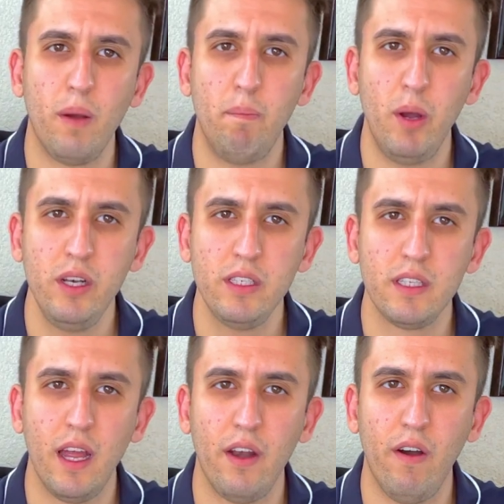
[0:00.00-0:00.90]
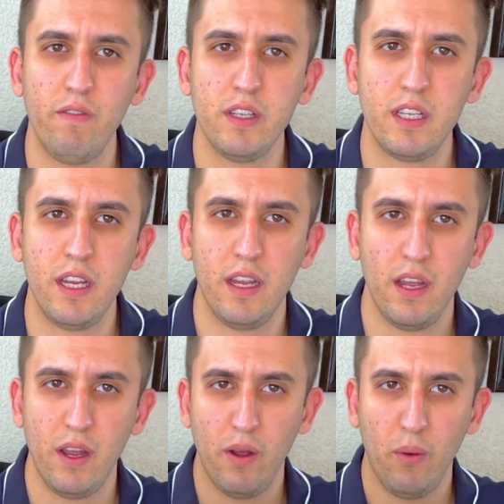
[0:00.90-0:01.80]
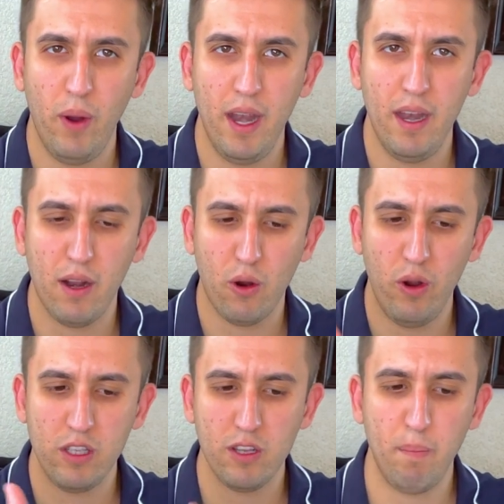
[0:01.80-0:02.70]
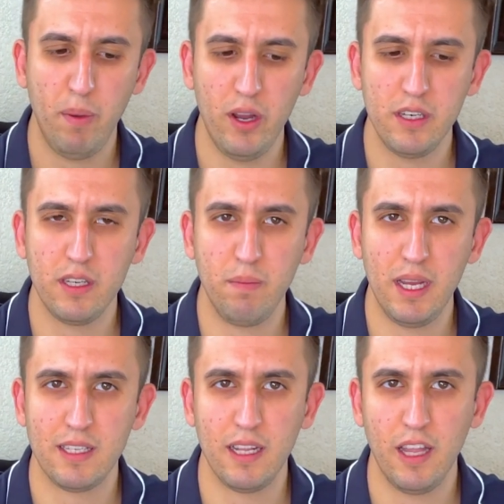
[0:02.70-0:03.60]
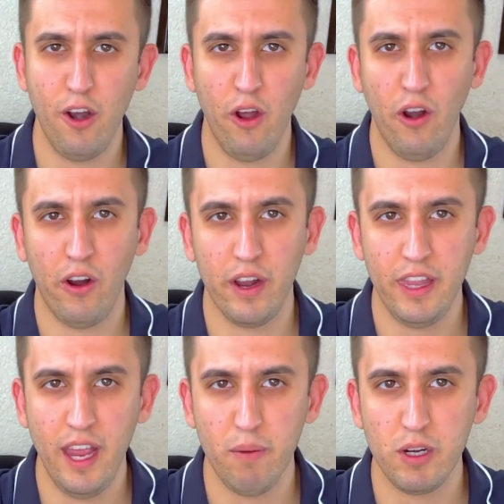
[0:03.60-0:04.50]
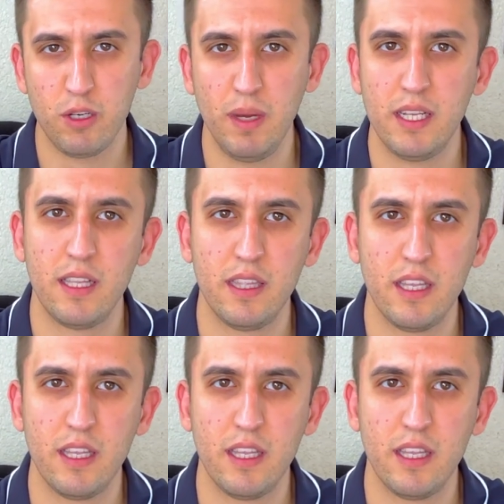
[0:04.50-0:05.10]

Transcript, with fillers: are burnt. And obviously when coins are burnt, it means that they're no longer there, which means that